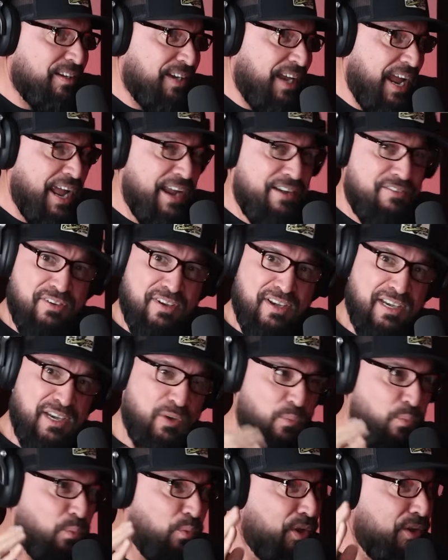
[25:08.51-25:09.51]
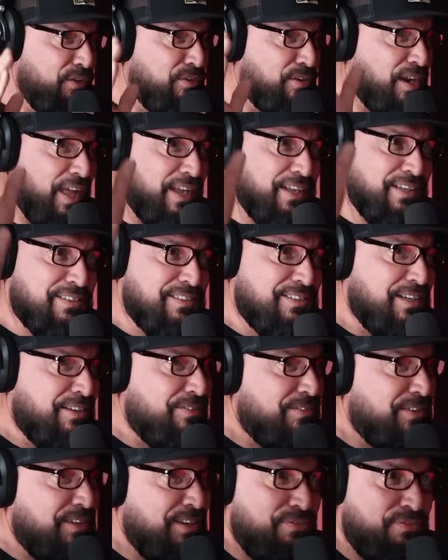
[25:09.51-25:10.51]
catch, and he runs like
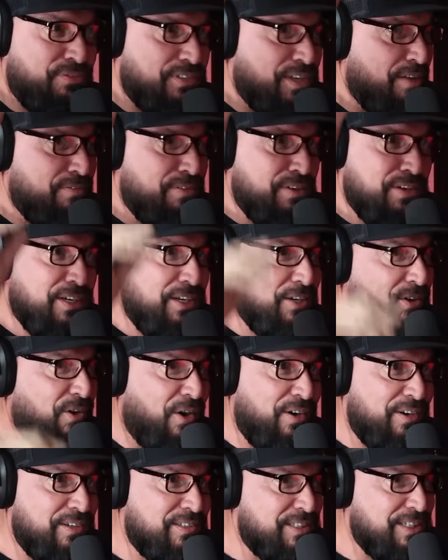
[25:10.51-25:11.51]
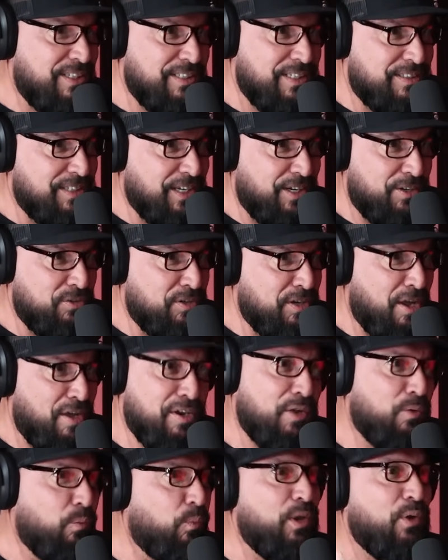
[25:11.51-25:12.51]
60, 70 yards to the
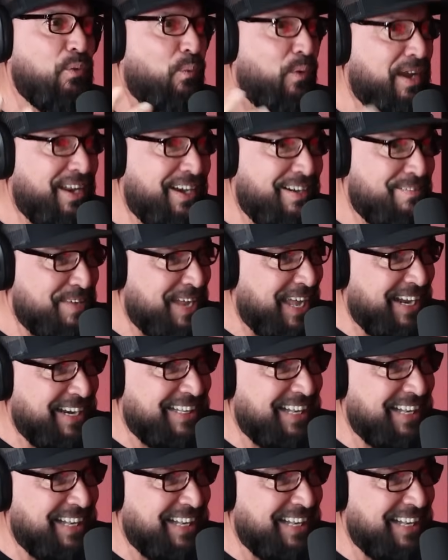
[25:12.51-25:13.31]
touchdown, and we win, man.